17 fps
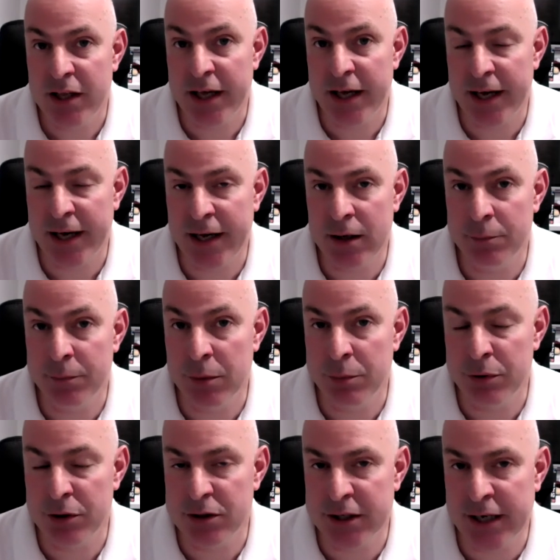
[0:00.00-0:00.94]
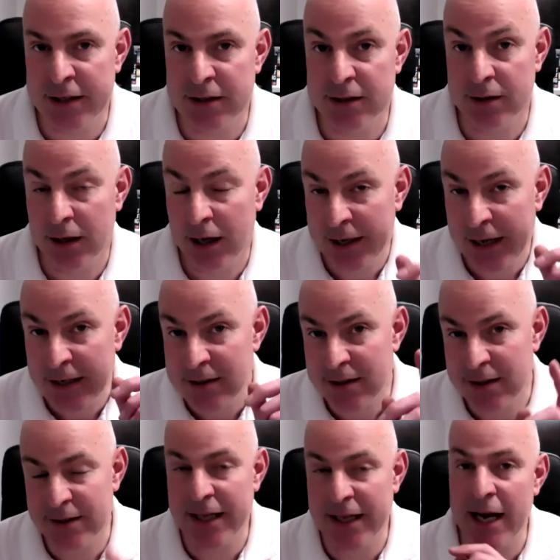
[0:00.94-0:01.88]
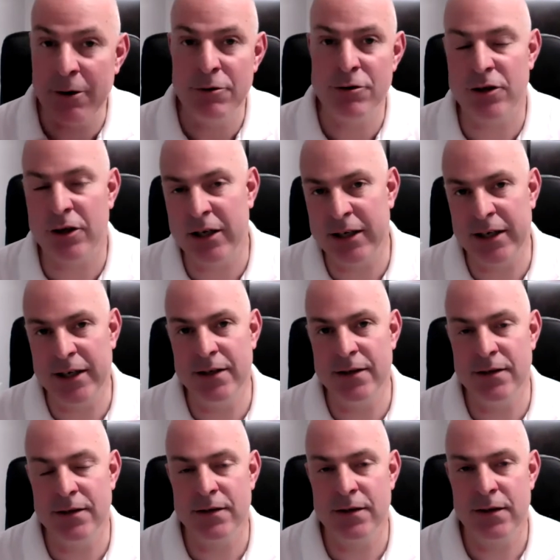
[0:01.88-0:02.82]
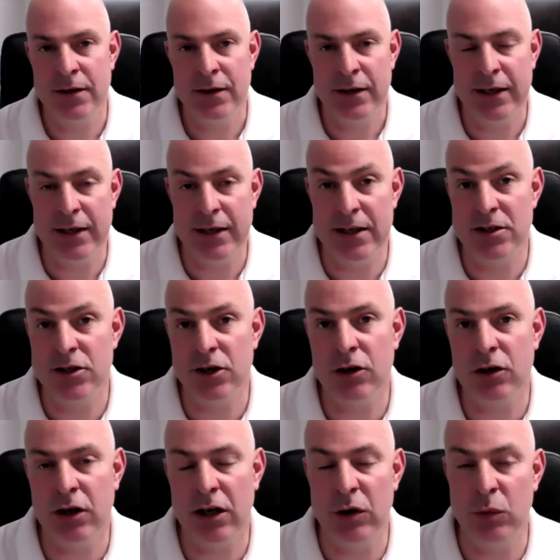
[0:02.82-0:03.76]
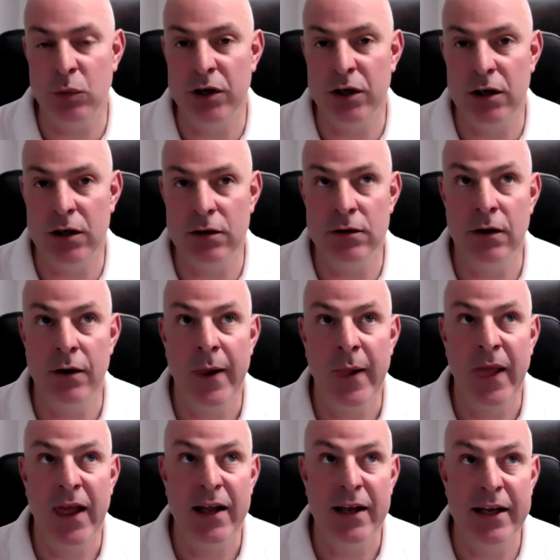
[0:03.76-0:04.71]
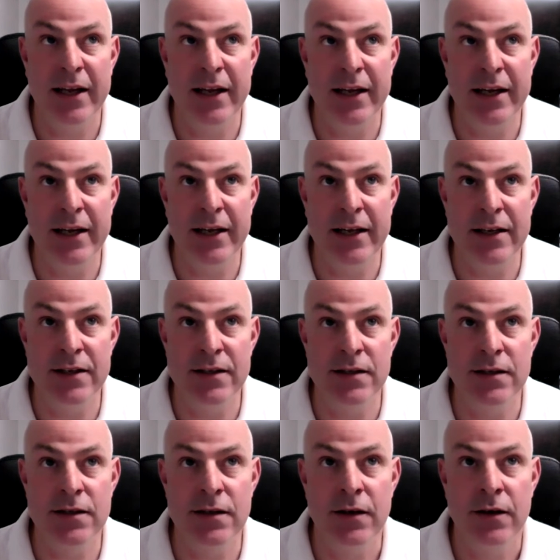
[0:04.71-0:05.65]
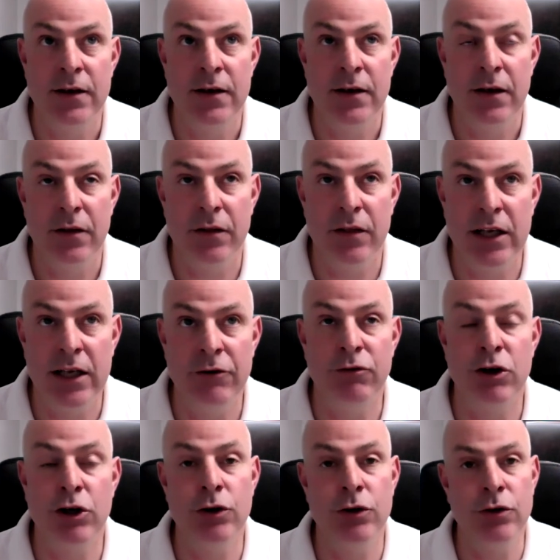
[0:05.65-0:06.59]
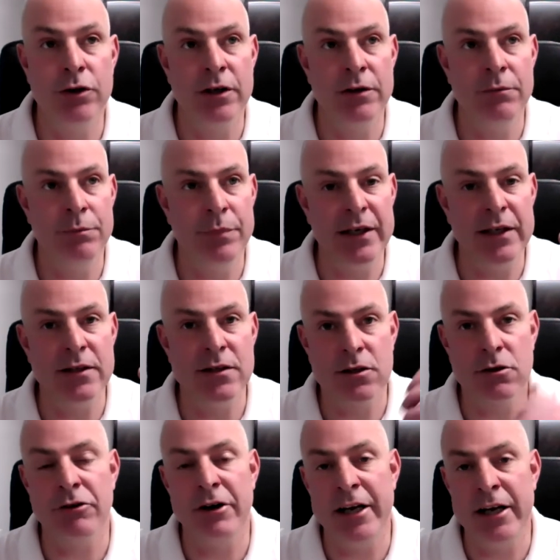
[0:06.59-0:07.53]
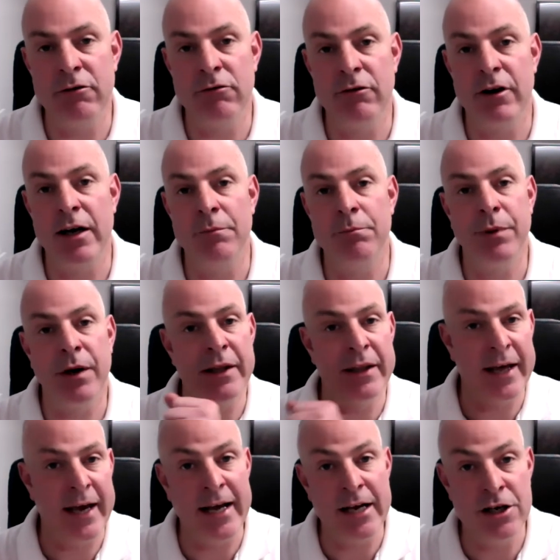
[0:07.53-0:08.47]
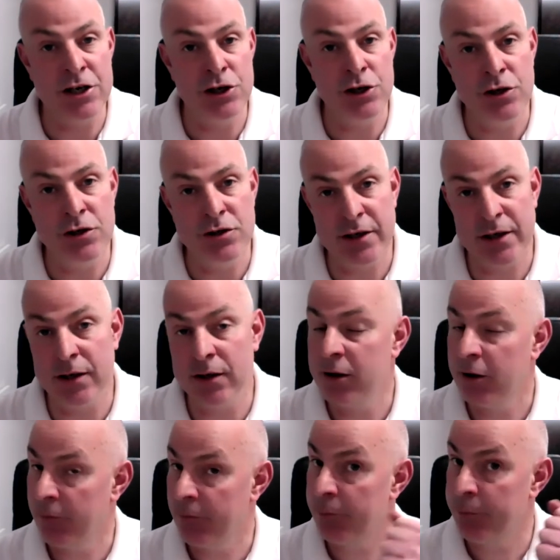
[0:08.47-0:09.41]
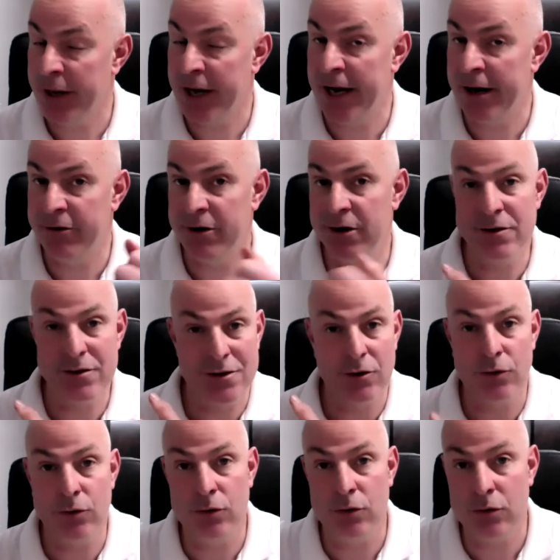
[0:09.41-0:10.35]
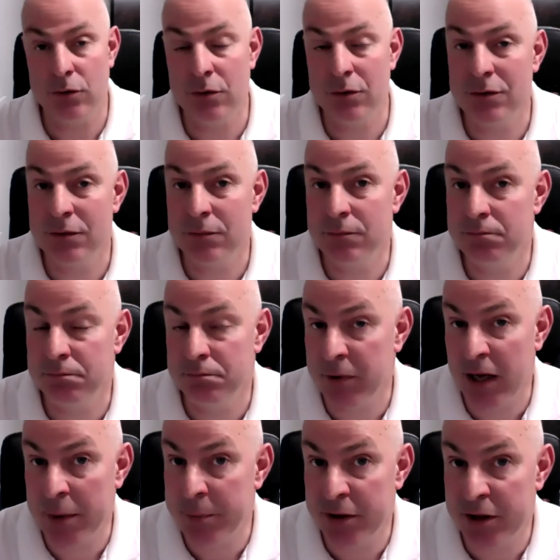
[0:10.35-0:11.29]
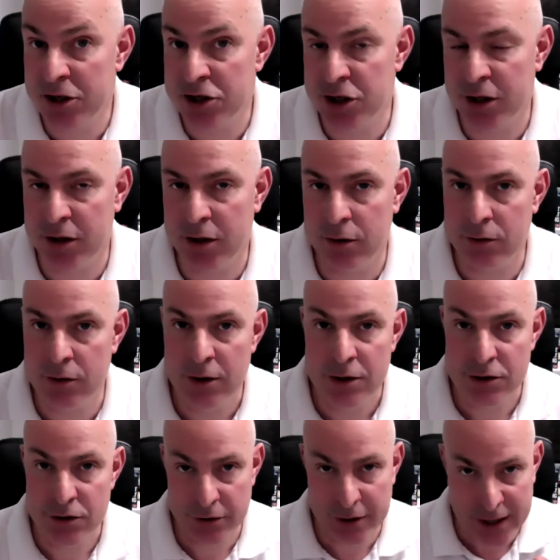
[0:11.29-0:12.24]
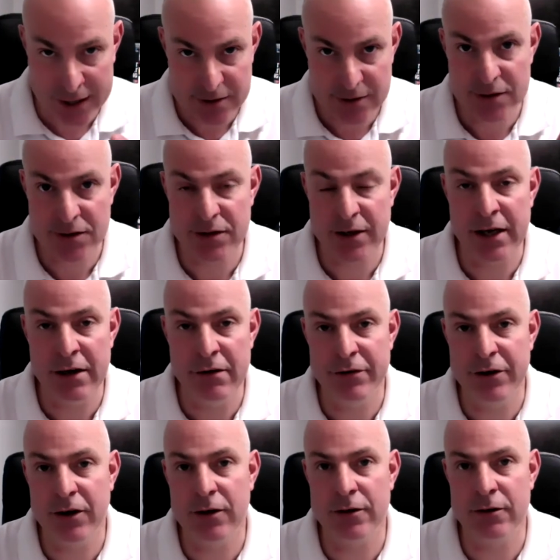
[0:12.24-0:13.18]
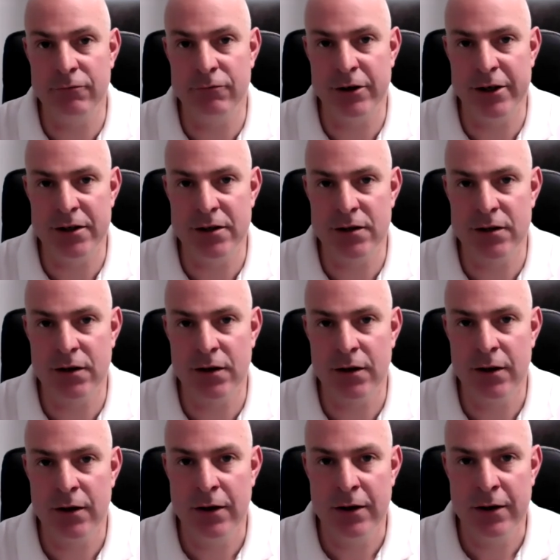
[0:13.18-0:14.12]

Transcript: can be protected. I guess the downside is, in this online world, is the recording being screen grabbed by the end user, parent, or maybe the child. So that's the safeguard and risk.